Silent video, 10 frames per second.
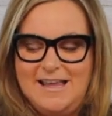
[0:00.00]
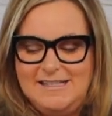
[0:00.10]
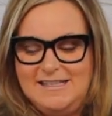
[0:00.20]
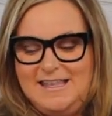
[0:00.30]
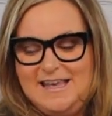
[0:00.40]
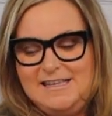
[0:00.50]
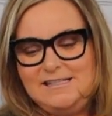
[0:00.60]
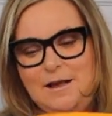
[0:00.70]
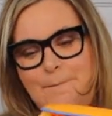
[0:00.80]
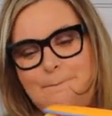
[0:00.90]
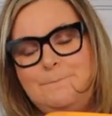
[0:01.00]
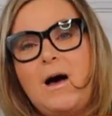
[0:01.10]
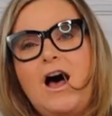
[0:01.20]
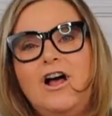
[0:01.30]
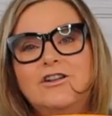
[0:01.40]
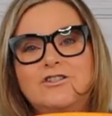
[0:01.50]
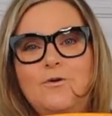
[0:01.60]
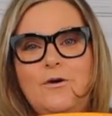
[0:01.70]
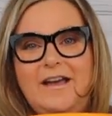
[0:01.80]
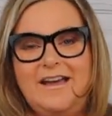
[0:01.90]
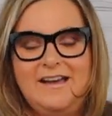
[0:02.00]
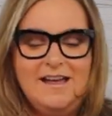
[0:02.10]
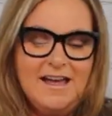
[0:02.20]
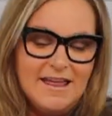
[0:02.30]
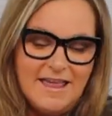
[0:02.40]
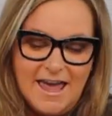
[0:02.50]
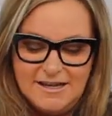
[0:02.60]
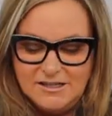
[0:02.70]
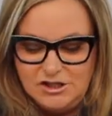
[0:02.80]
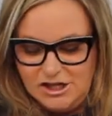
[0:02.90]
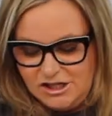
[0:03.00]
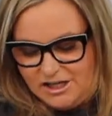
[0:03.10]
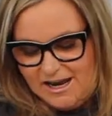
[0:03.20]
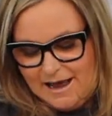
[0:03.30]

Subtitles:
is this ball toy. And Gigi